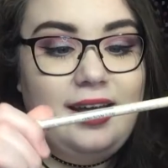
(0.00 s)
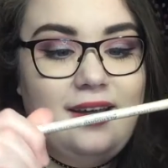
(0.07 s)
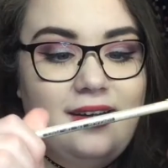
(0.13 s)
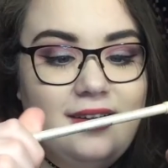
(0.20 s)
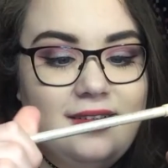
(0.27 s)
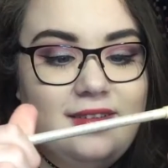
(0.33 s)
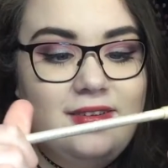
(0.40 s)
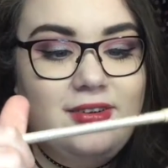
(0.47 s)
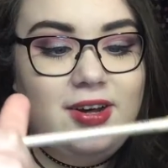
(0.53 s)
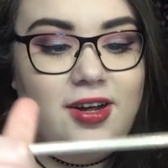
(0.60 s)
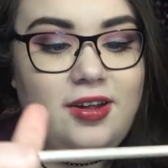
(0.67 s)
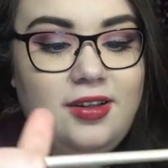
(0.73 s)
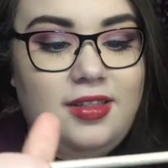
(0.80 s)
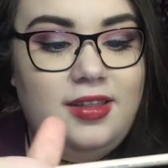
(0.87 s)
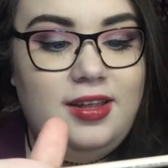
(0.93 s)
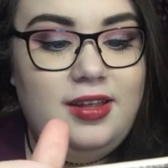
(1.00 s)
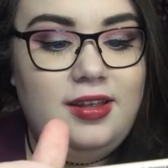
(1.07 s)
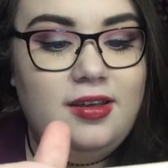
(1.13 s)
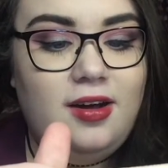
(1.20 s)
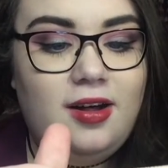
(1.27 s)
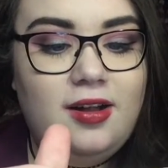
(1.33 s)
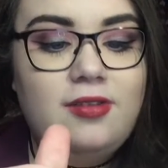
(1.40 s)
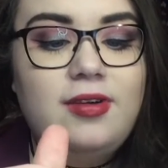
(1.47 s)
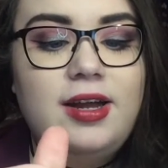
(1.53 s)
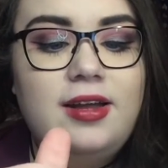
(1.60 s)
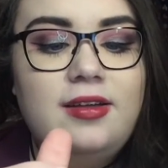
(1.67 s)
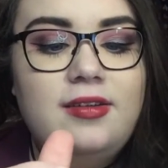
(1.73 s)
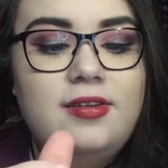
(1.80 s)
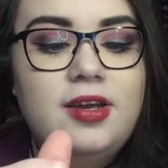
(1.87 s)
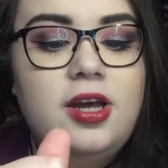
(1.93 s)
Also got the All
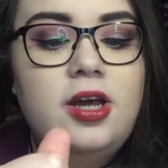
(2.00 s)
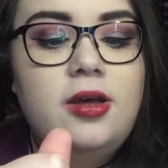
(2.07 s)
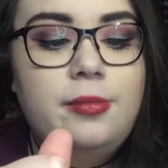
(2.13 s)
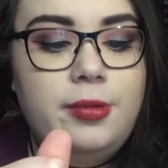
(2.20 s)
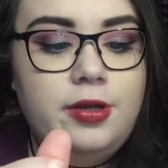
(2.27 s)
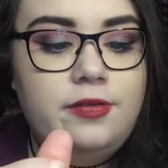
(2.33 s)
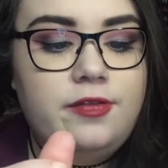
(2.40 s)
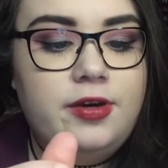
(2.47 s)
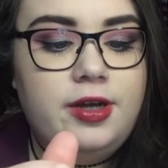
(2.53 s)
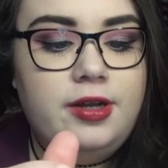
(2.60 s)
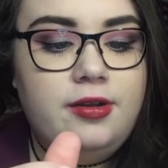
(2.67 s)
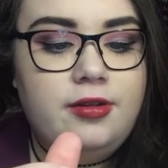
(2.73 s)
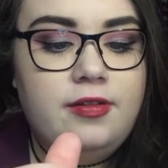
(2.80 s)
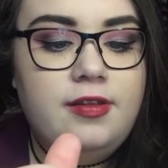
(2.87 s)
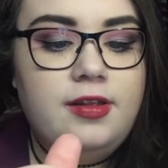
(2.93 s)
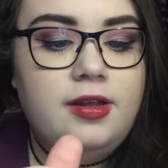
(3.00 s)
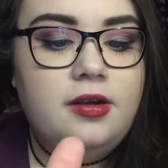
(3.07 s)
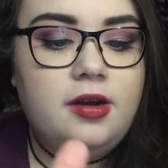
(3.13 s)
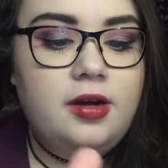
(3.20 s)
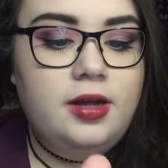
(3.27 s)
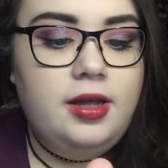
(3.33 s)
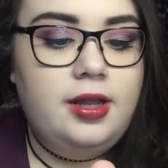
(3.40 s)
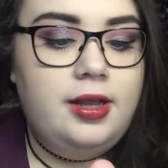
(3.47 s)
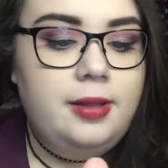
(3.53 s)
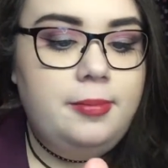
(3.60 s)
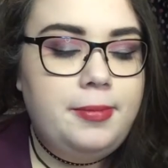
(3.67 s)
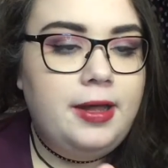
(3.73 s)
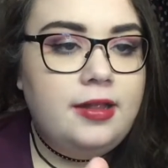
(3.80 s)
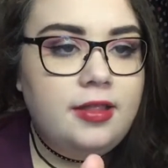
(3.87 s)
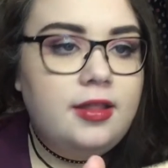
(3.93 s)
Round Beautifying Concealer Eye and
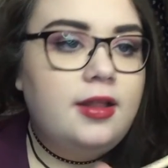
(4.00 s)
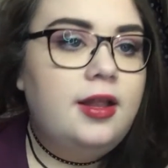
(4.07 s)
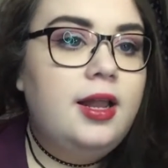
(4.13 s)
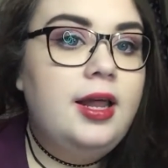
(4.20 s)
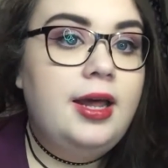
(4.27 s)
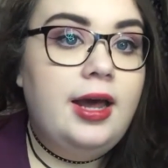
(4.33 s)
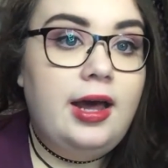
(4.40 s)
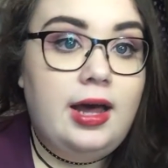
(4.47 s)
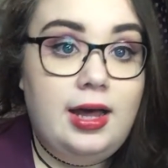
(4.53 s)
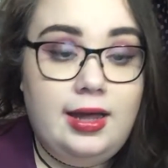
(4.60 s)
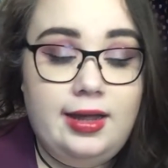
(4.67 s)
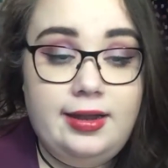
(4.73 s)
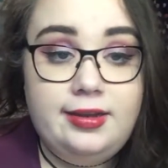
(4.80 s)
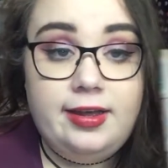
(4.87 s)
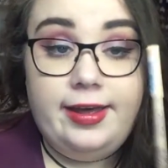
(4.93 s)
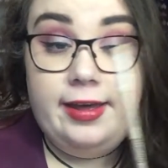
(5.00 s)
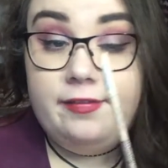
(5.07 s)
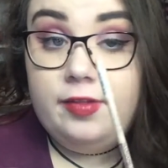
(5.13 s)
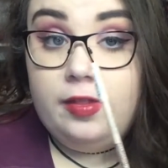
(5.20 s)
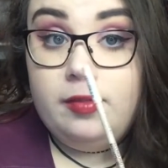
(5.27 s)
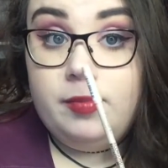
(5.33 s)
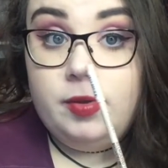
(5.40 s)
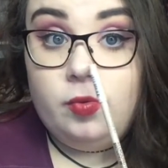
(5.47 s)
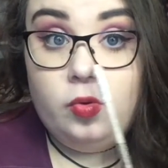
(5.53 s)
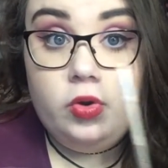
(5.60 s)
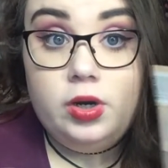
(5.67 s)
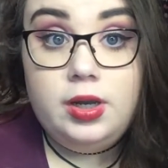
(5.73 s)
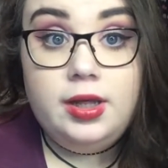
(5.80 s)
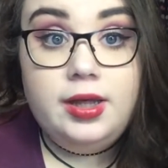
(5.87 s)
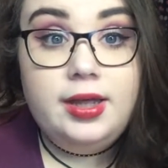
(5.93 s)
Pencil, and I have this in my
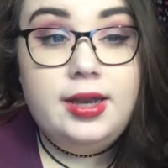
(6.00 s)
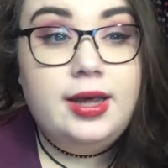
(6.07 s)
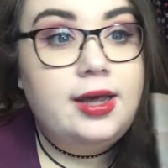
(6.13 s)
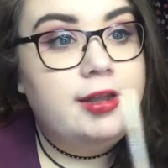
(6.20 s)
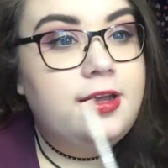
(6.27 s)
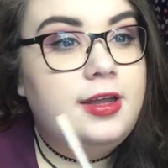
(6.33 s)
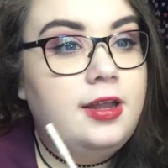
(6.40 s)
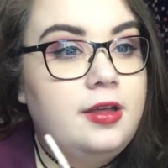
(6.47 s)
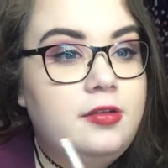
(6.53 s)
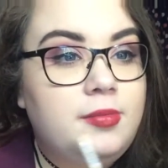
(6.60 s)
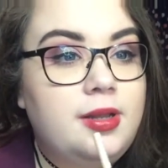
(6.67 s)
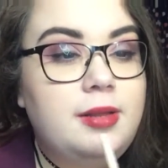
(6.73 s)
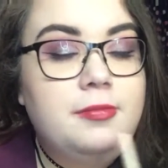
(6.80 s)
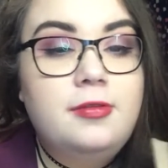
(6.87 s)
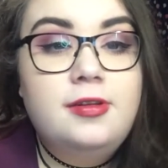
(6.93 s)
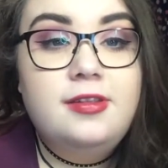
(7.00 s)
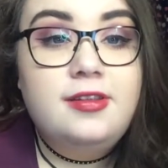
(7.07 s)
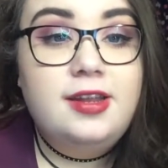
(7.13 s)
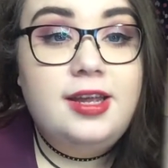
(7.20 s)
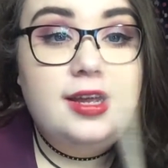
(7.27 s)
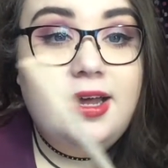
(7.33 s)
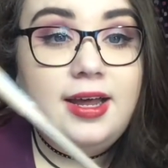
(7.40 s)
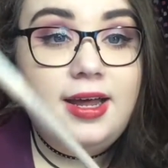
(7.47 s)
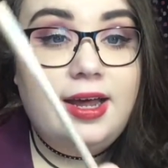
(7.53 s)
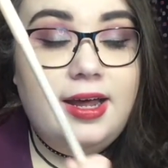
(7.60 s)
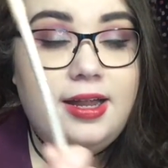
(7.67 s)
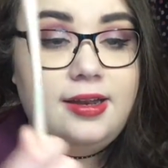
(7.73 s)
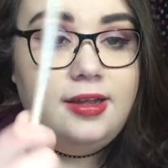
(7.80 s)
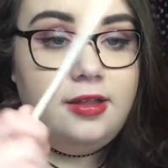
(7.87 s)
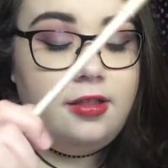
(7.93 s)
waterline and I lined my lips with it today,
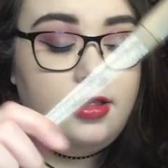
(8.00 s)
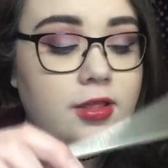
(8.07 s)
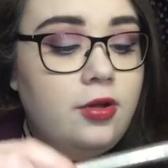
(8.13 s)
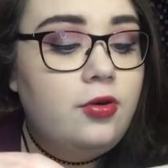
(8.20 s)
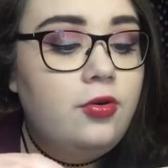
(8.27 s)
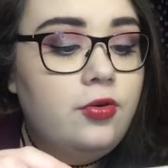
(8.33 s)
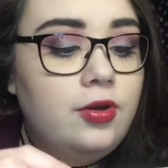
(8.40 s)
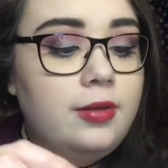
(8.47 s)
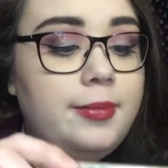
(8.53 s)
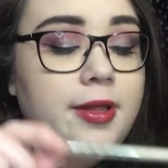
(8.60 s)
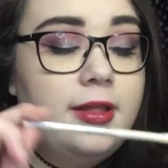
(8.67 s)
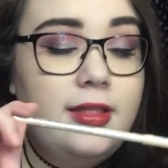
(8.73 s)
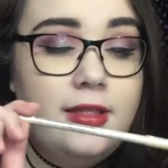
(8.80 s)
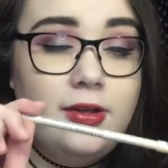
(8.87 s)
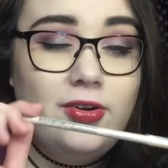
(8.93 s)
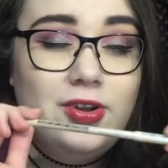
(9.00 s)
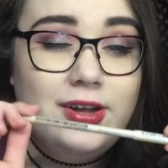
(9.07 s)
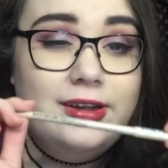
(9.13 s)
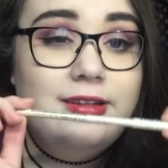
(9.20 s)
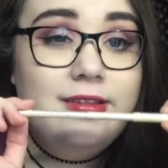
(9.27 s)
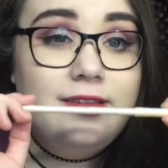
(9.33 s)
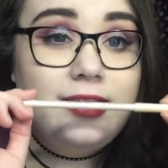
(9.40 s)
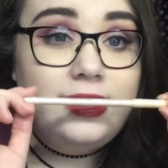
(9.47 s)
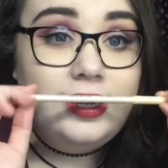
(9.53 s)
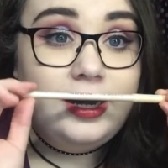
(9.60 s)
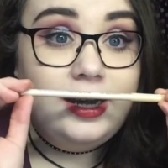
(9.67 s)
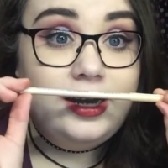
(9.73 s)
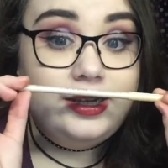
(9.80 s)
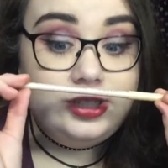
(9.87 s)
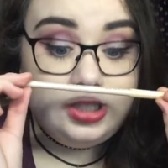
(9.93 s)
and it's so creamy, so nice,
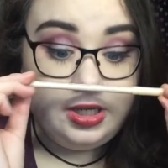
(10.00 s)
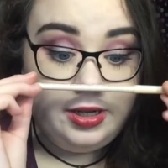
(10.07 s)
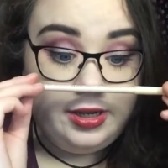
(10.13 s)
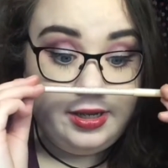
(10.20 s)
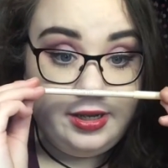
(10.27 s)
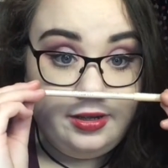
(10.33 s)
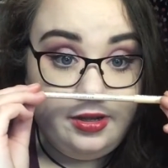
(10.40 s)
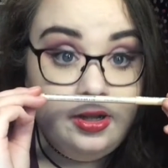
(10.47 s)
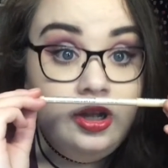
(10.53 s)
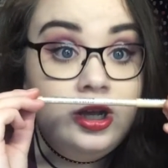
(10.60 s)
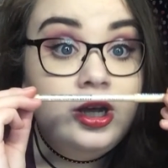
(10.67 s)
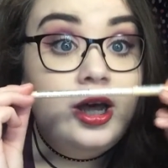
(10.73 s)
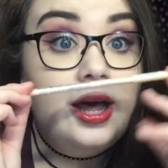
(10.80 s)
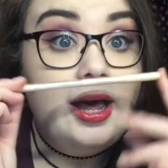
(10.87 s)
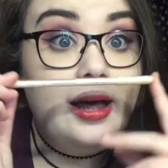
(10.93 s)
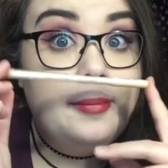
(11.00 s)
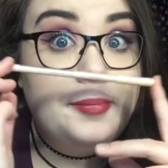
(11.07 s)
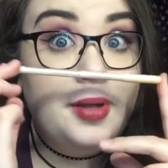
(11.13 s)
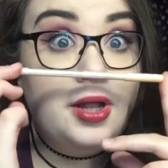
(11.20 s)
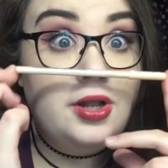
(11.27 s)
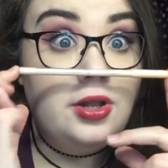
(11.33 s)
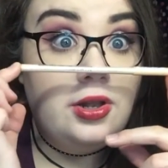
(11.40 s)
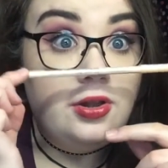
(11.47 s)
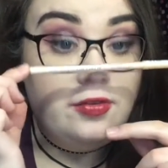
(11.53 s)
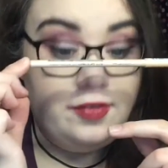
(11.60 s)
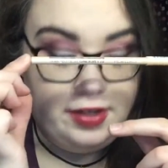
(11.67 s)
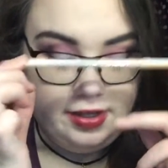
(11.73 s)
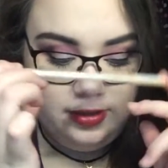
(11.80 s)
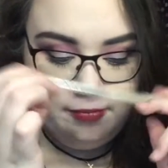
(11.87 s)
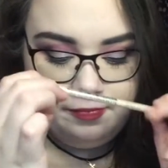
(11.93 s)
and I am
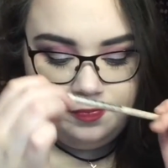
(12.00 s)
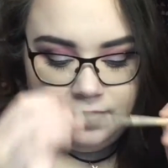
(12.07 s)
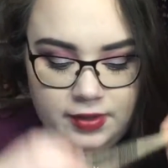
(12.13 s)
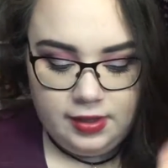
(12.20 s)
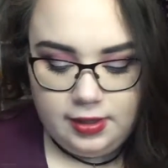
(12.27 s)
loving it.